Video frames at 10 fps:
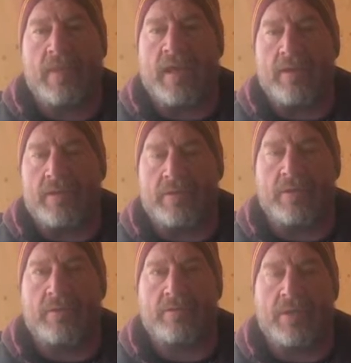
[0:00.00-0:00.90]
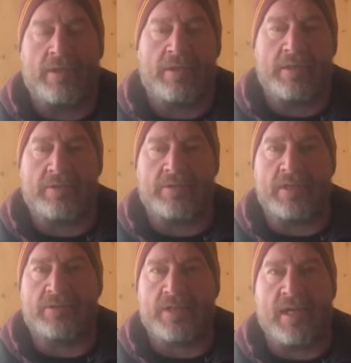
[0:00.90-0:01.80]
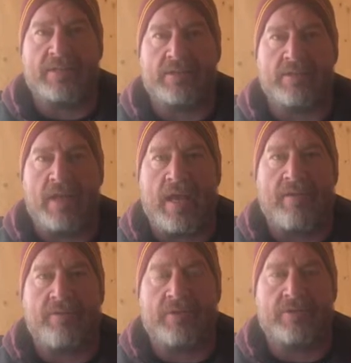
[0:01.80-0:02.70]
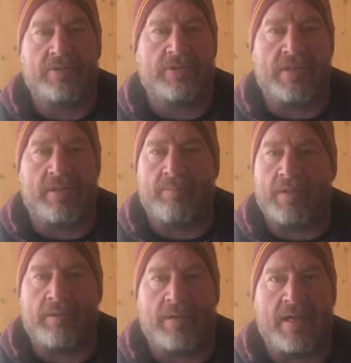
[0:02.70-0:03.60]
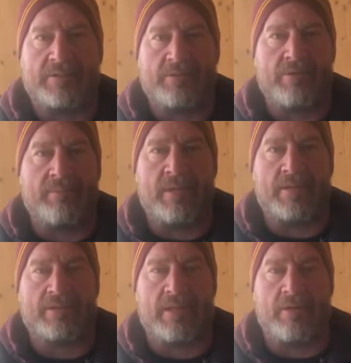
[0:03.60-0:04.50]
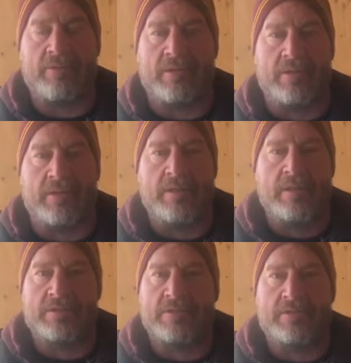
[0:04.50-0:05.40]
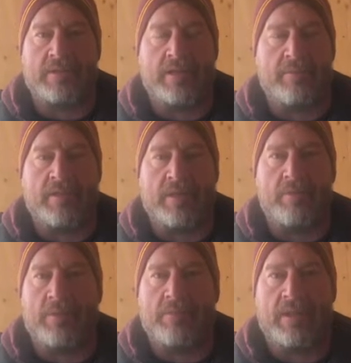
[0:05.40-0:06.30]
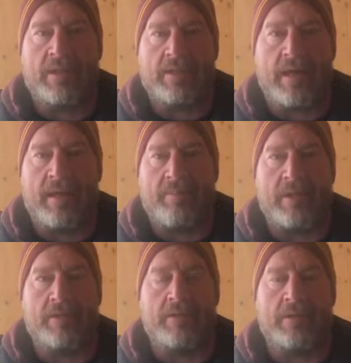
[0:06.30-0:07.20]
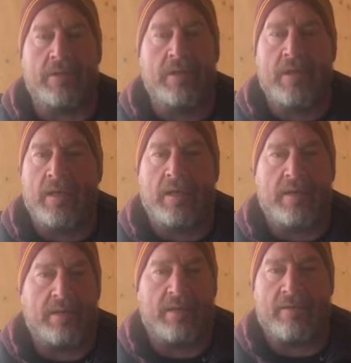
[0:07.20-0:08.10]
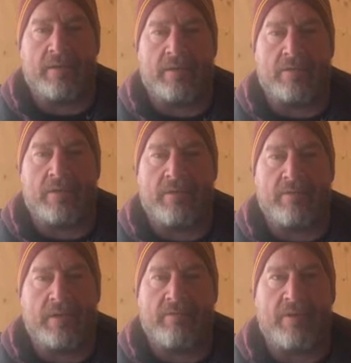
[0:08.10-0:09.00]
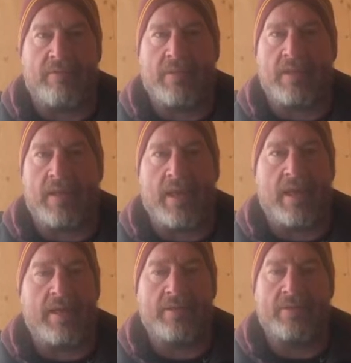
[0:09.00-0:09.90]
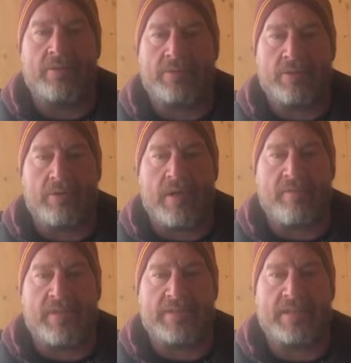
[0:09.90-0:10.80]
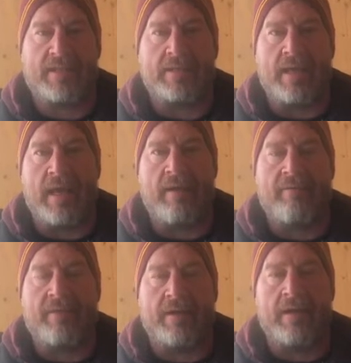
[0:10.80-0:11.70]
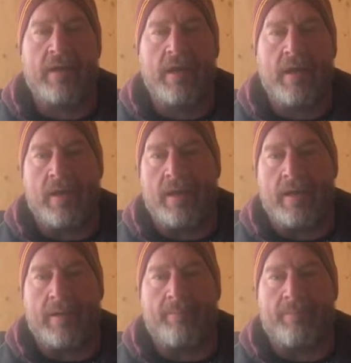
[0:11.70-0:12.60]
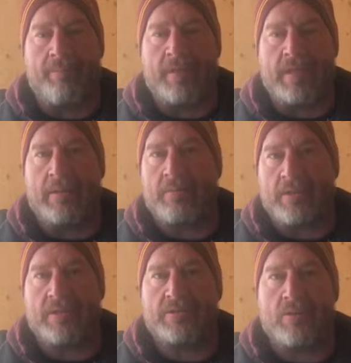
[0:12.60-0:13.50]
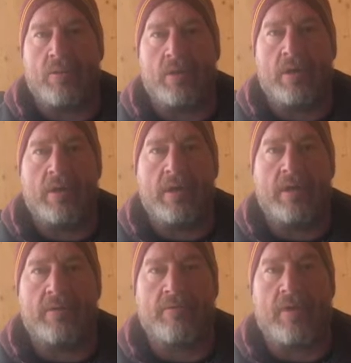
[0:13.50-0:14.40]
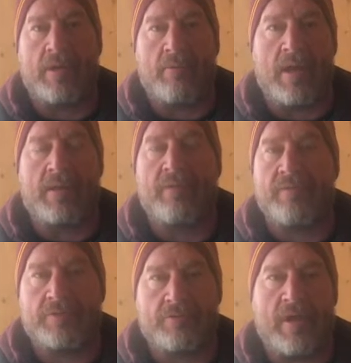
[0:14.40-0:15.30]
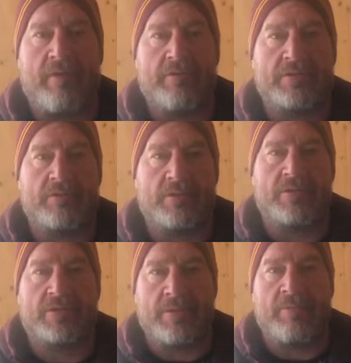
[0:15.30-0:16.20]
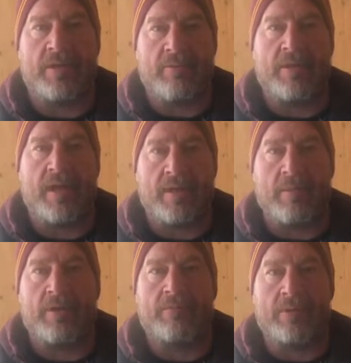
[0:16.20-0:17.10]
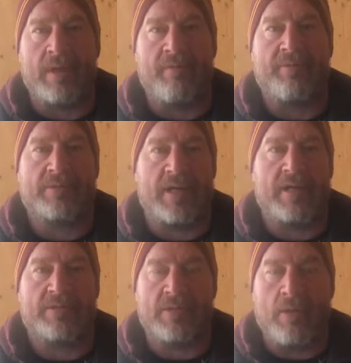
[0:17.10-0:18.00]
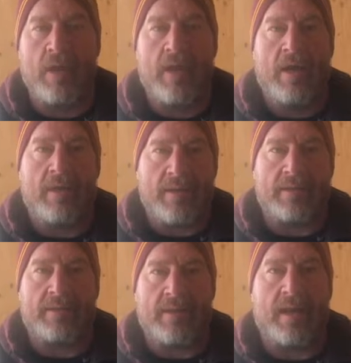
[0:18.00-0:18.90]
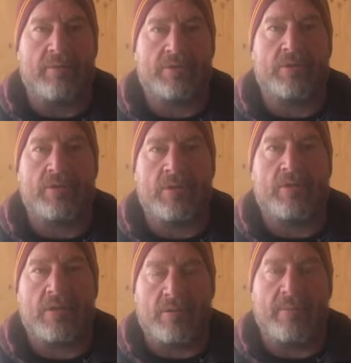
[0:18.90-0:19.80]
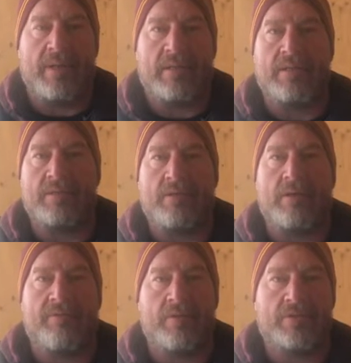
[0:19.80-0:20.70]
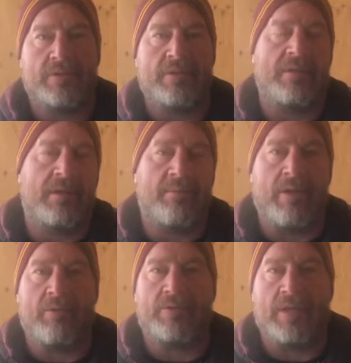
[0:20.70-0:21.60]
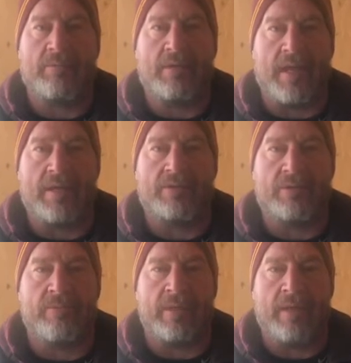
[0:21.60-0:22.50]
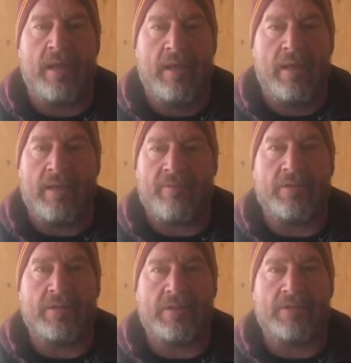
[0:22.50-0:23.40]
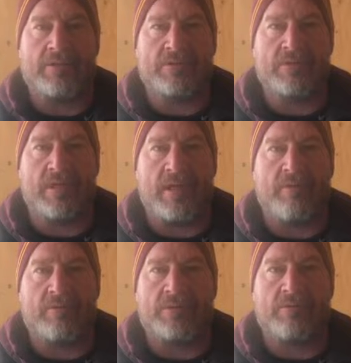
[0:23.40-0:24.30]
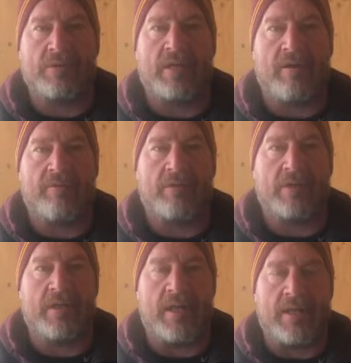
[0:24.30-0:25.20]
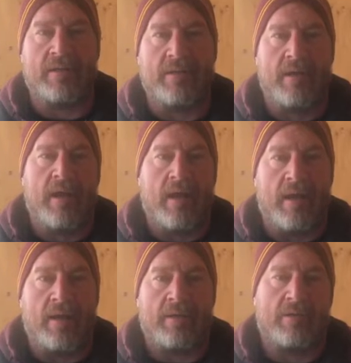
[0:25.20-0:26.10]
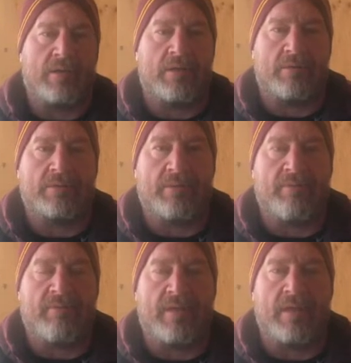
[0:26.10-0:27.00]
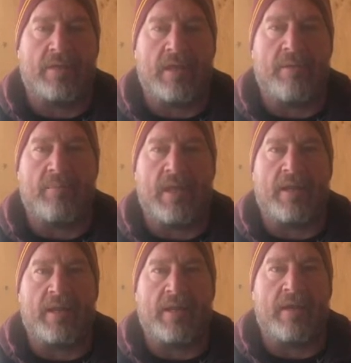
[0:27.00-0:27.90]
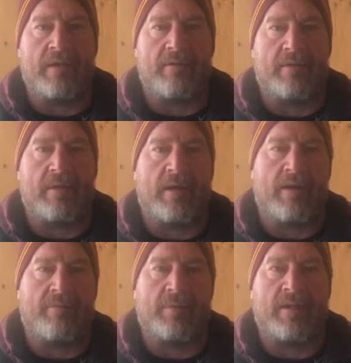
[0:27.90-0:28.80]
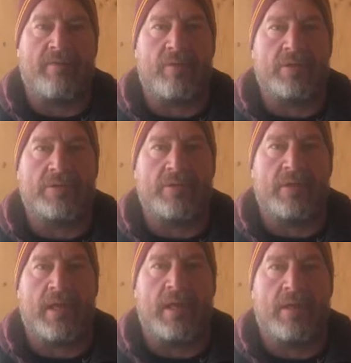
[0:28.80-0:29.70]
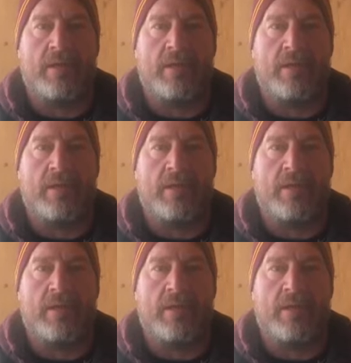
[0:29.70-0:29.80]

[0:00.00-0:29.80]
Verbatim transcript: Yeah, you know, uh, challenge the guys here at half here to just uh, play the last 30 minutes out and just uh, play one play at a time here and uh, get you know give, give it everything they had. You know, we started off that second half. Uh, um, being able to get a score uh, right away on that first drive was, which is something that we talk about and really emphasize. So thought the tide was turning there a little bit. You know, unfortunately, uh, Mary was able to answer, but yeah, field conditions uh, were certainly tough here today, and uh, took you know some of the game plan out of, out of the out of play for us here today.